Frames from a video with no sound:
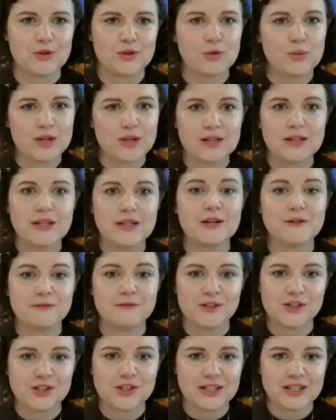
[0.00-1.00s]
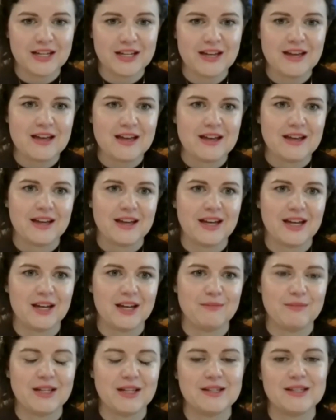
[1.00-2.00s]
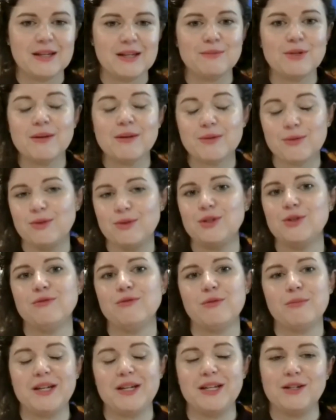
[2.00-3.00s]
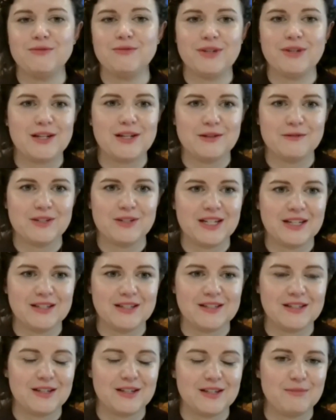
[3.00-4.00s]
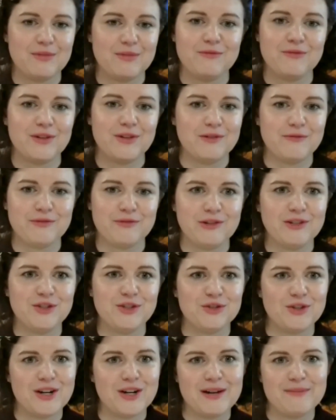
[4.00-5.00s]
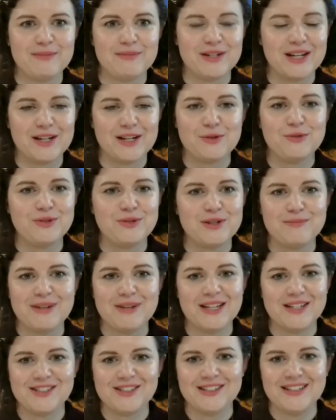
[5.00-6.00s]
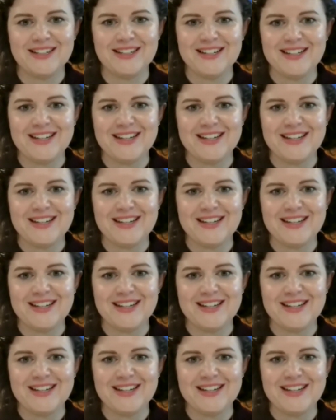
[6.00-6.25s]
quickly and efficiently. And sometimes when we do repeated reading of text, it can be very, very dry, but I couldn't imagine